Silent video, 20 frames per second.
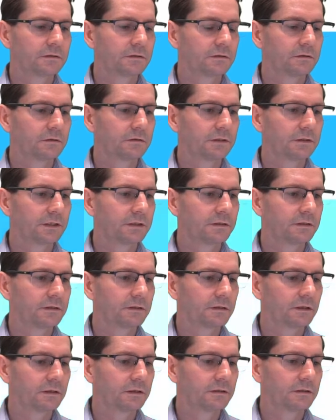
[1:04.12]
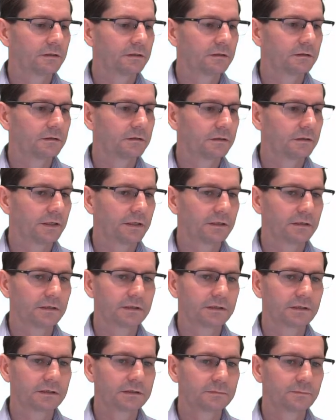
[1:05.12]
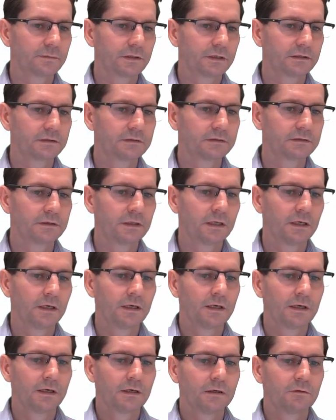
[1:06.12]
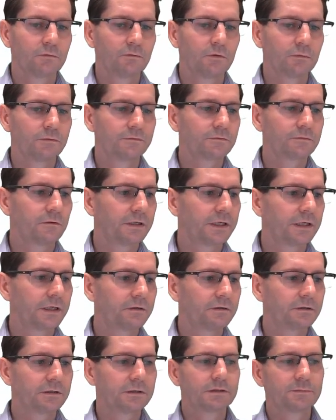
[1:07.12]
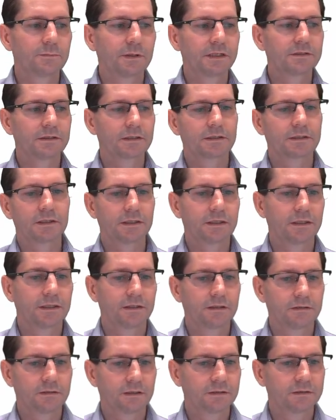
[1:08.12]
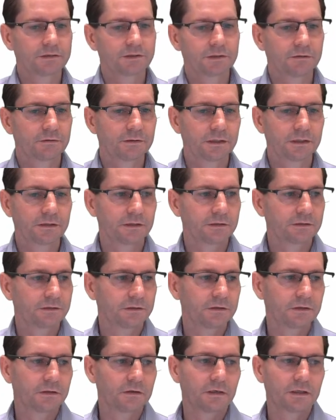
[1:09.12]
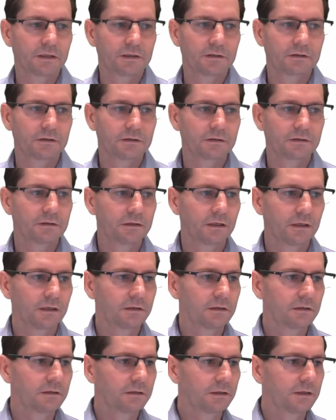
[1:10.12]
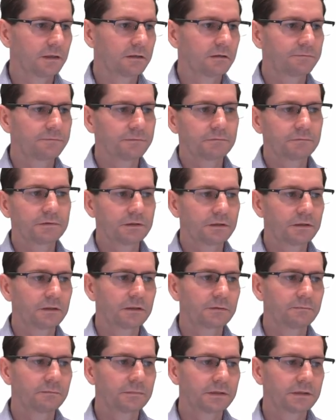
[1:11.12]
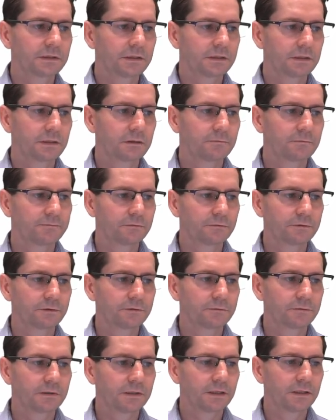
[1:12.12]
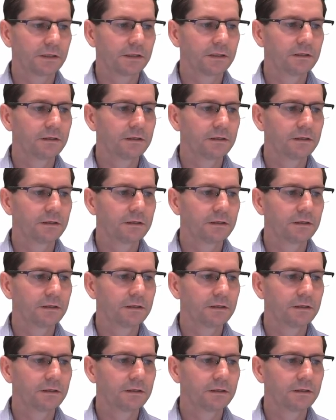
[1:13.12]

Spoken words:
in the analytics space, what we've got here is basically they're showing that you can either in the field synonyms set up for Q&A,